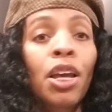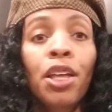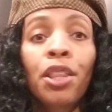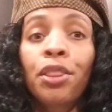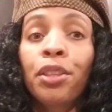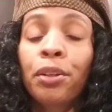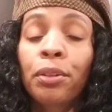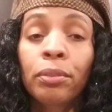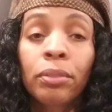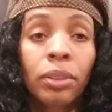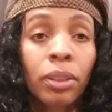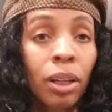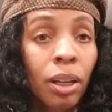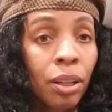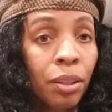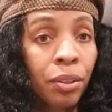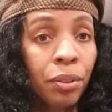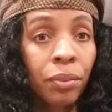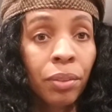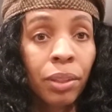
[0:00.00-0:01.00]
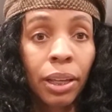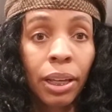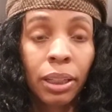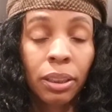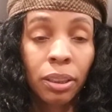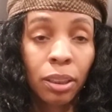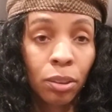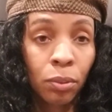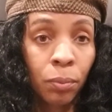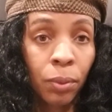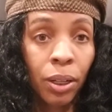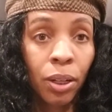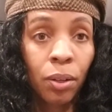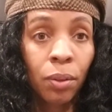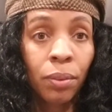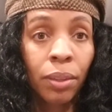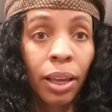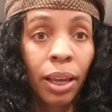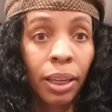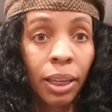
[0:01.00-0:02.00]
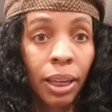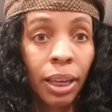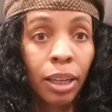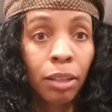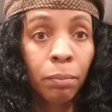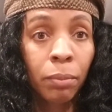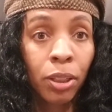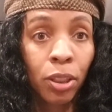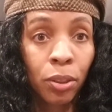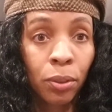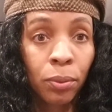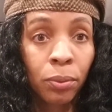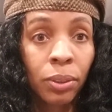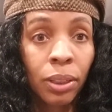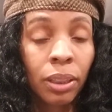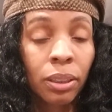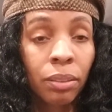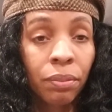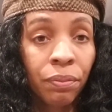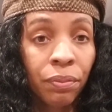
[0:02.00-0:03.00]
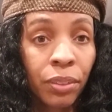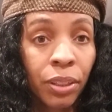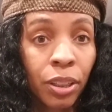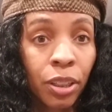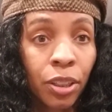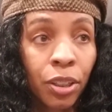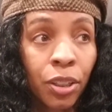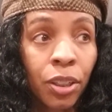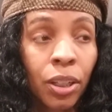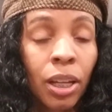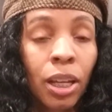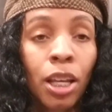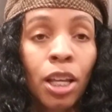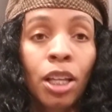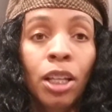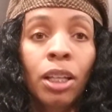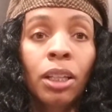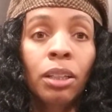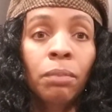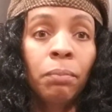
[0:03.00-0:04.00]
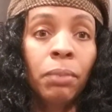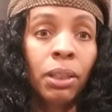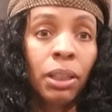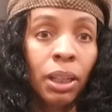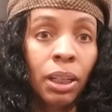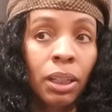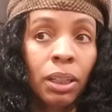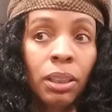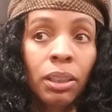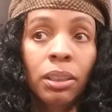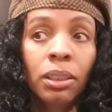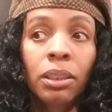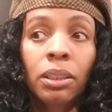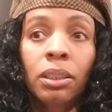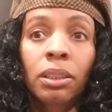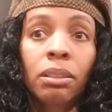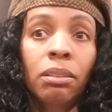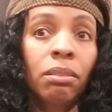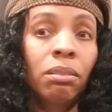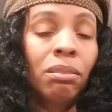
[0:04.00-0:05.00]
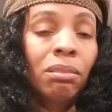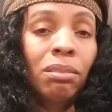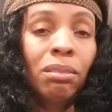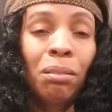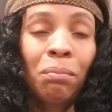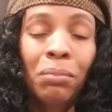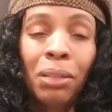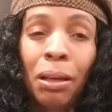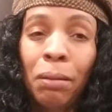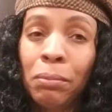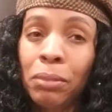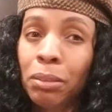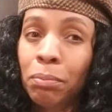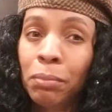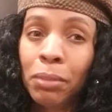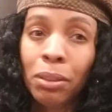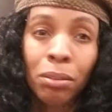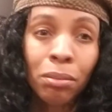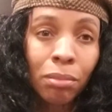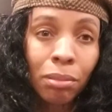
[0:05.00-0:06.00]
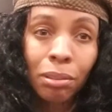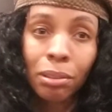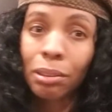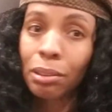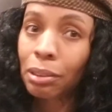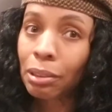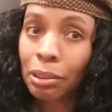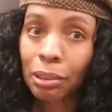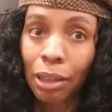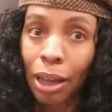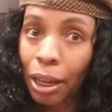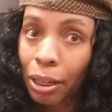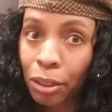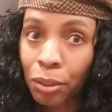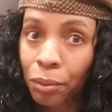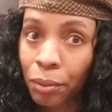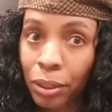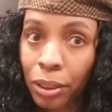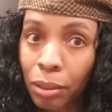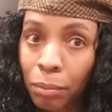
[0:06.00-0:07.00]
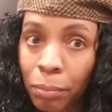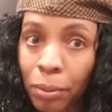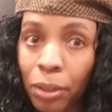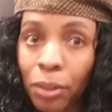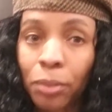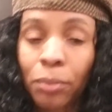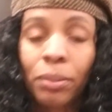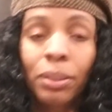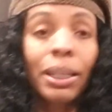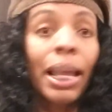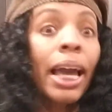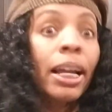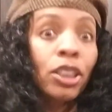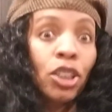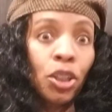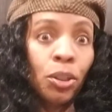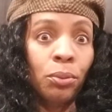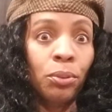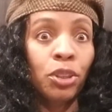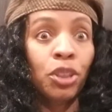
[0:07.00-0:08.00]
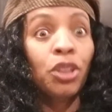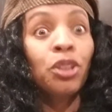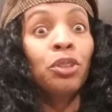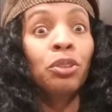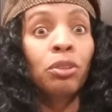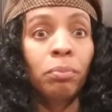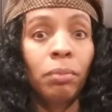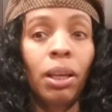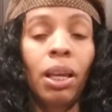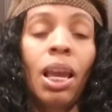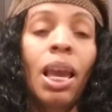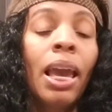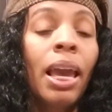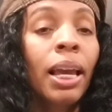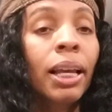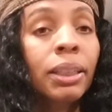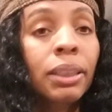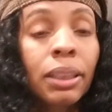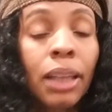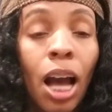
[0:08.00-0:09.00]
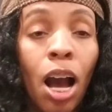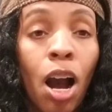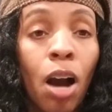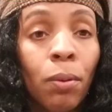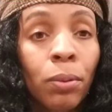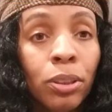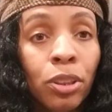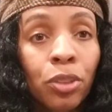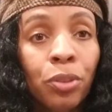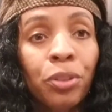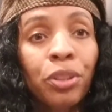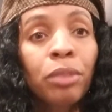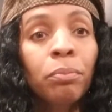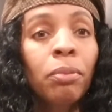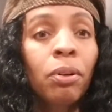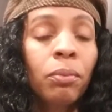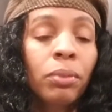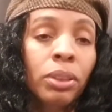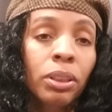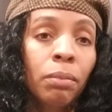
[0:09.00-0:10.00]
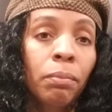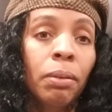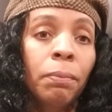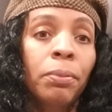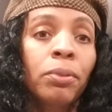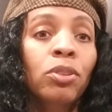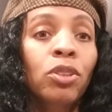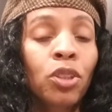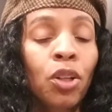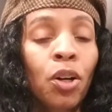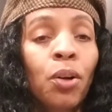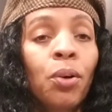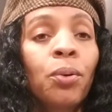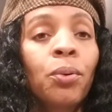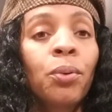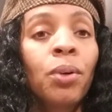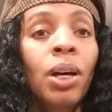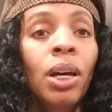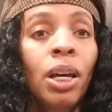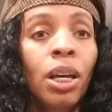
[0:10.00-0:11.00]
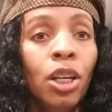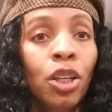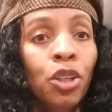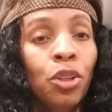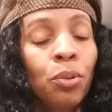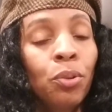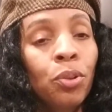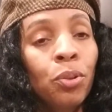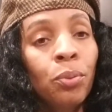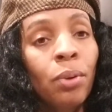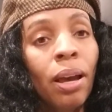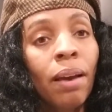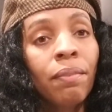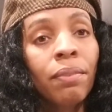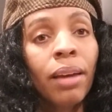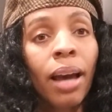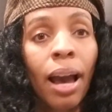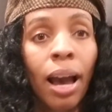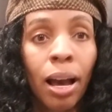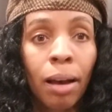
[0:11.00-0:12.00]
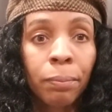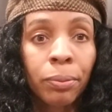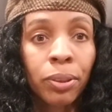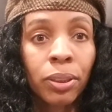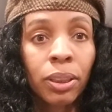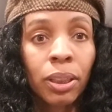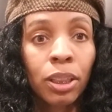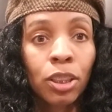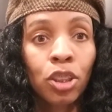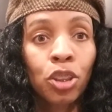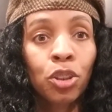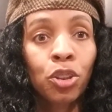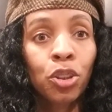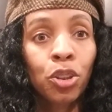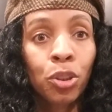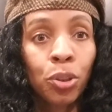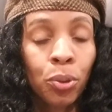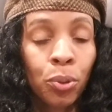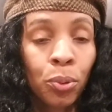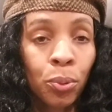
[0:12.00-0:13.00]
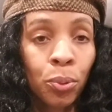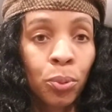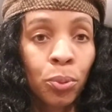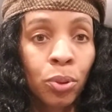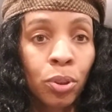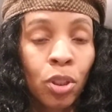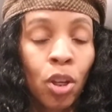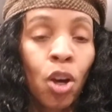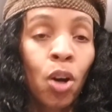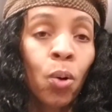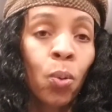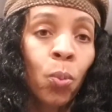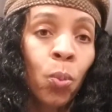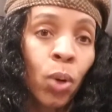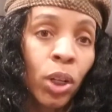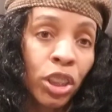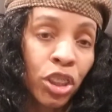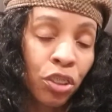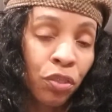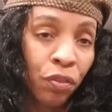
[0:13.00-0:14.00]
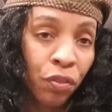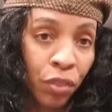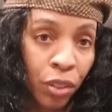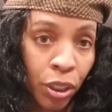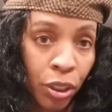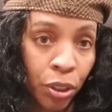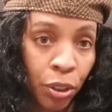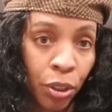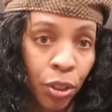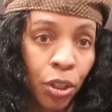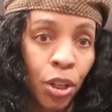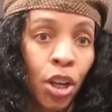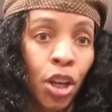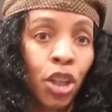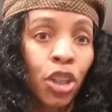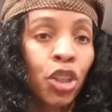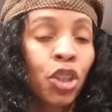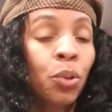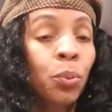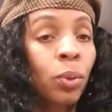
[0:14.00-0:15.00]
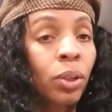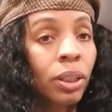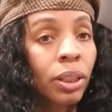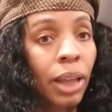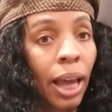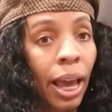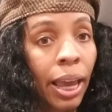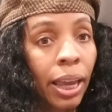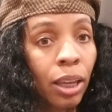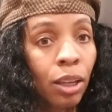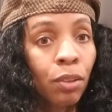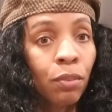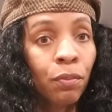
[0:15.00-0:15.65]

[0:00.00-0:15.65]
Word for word: There's other things as well that can be used as a filler because sometimes milk just is not agreeable. Lactose, excuse me, is not always agreeable with some people. So you do have the option to choose which filler you would like